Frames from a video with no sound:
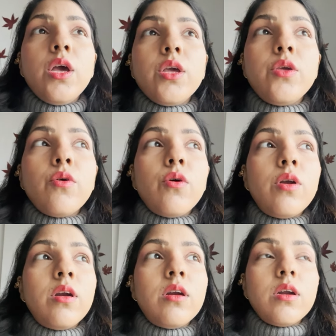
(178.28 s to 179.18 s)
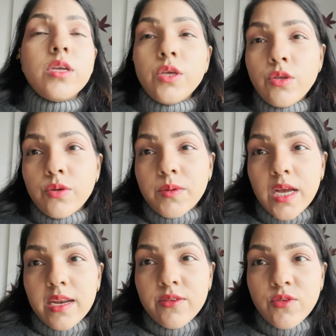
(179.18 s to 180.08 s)
your YouTube
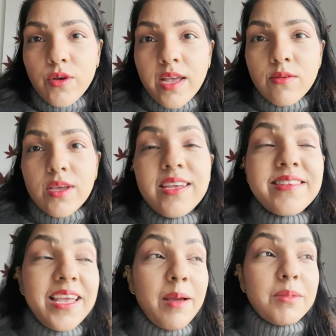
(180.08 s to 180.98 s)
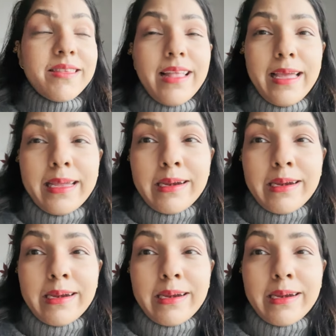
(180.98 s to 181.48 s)
channel. So as you can see, I'm just like